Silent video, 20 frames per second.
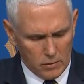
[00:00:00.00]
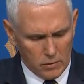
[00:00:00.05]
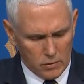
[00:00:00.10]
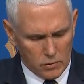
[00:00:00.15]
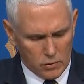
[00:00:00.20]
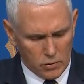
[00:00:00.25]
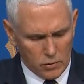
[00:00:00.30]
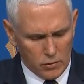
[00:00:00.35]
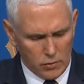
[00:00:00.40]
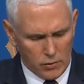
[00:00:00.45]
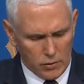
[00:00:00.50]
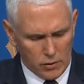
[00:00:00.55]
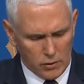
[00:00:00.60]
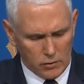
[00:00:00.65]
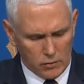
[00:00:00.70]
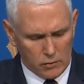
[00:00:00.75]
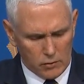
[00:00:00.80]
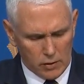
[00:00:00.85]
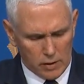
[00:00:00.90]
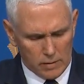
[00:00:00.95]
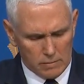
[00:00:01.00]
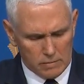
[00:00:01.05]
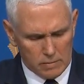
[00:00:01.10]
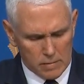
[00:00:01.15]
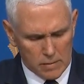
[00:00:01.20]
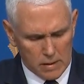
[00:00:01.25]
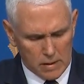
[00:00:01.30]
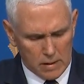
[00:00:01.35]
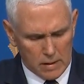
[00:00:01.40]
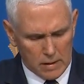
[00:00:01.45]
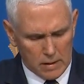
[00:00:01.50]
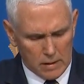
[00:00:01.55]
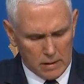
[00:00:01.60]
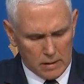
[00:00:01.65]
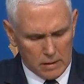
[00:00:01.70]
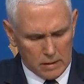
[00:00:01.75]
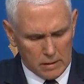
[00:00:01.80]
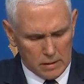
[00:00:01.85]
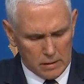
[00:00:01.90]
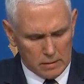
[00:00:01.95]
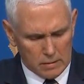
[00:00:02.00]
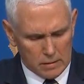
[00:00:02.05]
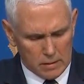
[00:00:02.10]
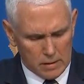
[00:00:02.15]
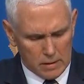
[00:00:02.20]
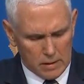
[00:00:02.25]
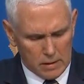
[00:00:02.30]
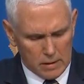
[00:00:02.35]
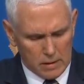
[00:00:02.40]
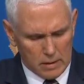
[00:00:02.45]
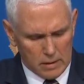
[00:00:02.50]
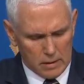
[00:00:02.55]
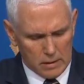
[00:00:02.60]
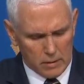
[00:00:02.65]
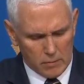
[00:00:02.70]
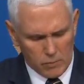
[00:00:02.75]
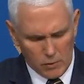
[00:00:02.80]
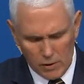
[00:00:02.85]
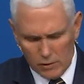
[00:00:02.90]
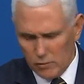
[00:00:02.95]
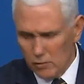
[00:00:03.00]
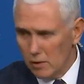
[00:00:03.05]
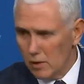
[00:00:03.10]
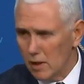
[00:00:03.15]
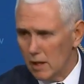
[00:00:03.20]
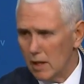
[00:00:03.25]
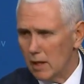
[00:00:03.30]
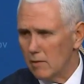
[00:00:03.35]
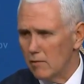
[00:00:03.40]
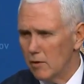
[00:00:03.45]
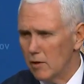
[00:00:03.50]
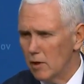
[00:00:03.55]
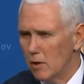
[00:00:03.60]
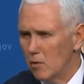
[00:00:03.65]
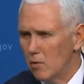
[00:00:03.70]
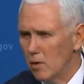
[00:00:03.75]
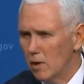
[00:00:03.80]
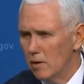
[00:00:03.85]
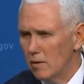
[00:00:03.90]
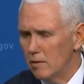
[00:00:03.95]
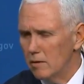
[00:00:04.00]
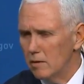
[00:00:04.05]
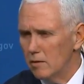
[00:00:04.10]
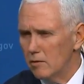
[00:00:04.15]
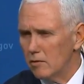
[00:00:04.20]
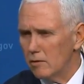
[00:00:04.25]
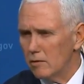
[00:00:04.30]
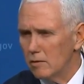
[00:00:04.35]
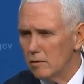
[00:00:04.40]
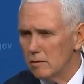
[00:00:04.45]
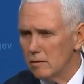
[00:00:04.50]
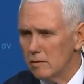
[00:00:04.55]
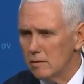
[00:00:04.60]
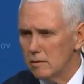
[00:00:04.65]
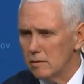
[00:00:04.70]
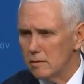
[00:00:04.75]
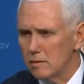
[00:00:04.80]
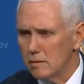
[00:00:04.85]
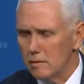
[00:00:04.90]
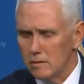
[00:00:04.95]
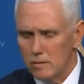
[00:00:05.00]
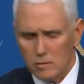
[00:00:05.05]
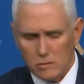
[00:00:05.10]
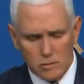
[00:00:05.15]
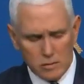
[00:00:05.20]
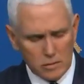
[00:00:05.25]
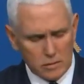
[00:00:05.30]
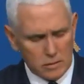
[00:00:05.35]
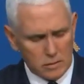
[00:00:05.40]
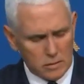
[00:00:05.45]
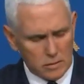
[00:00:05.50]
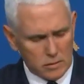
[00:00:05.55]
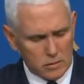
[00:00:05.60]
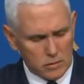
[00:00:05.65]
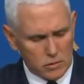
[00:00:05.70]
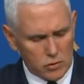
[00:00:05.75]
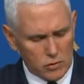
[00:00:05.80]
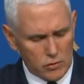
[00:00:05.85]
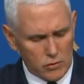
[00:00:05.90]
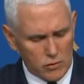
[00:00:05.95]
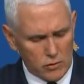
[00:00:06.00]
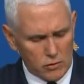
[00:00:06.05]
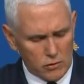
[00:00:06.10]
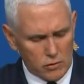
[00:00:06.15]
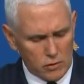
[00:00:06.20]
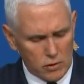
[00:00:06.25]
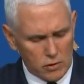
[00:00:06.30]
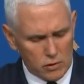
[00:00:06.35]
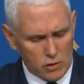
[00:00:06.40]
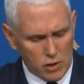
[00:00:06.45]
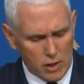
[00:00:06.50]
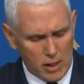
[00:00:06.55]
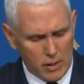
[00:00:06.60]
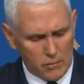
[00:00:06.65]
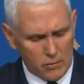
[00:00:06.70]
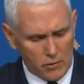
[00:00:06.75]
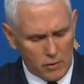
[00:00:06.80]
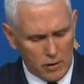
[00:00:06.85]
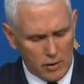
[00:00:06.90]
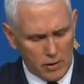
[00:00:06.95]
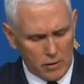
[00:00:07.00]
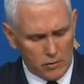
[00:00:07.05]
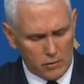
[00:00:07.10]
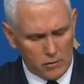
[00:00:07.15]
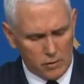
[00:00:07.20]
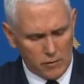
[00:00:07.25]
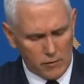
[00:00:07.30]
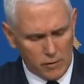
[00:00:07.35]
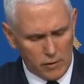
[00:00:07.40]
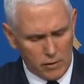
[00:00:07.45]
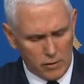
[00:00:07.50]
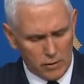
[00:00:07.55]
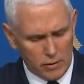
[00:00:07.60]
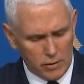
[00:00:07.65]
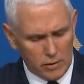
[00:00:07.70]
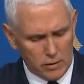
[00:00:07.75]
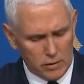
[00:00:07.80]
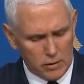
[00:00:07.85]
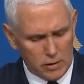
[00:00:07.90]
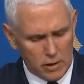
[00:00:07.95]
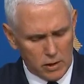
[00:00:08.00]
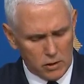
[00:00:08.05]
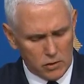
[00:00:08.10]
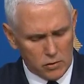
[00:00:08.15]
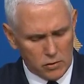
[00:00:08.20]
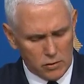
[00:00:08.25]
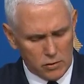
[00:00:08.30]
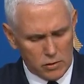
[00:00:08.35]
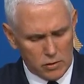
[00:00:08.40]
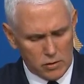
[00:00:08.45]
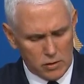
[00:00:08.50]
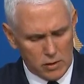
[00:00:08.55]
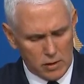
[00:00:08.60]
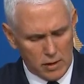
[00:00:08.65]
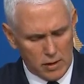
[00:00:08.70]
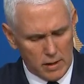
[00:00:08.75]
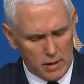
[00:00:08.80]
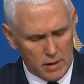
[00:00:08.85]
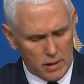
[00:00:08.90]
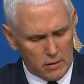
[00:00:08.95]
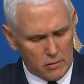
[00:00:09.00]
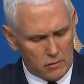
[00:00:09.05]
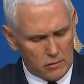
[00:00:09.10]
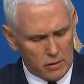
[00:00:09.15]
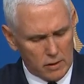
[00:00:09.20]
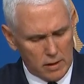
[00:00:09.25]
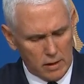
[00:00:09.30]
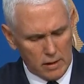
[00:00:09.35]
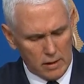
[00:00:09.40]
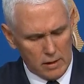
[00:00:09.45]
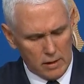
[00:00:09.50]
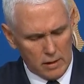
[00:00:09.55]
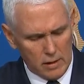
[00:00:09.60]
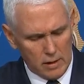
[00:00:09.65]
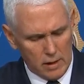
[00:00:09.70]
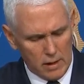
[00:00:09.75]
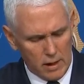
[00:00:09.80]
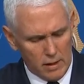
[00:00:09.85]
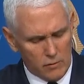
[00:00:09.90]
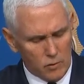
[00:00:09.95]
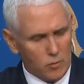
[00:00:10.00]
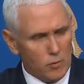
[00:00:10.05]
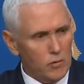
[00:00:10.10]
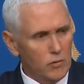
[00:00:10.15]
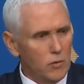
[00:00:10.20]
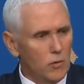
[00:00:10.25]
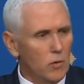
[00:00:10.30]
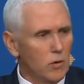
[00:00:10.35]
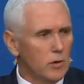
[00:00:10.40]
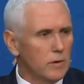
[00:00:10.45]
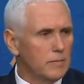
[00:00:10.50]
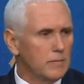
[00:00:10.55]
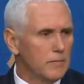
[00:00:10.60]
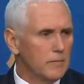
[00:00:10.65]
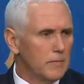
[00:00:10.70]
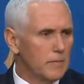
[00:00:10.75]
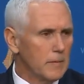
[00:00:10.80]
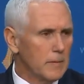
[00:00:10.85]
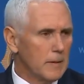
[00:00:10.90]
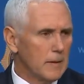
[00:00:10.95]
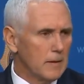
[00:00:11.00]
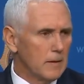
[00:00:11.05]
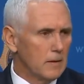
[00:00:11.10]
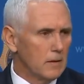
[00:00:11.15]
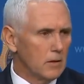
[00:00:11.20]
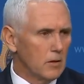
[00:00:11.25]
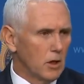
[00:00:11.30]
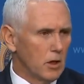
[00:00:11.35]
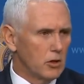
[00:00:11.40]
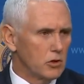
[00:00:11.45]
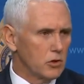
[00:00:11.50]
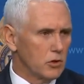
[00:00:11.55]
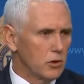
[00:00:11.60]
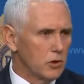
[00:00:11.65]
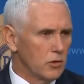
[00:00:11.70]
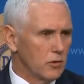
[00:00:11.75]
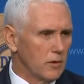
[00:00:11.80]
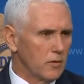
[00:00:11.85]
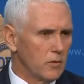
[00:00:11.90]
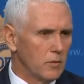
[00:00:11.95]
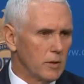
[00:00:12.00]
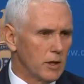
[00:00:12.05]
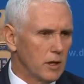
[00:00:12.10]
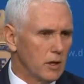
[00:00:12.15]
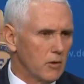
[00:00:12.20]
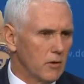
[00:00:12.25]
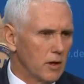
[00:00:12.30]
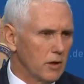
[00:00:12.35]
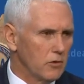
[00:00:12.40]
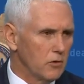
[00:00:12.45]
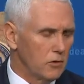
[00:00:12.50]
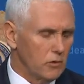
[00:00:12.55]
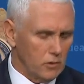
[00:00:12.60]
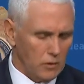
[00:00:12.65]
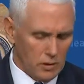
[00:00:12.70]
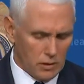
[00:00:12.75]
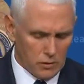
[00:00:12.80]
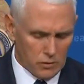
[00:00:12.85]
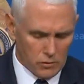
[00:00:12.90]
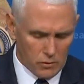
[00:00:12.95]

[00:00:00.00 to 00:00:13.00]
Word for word: the truth is, uh, uh, and the president and I are very aware of this, the truth is that your jobs are as difficult and dangerous today as ever before, largely driven by a crisis on our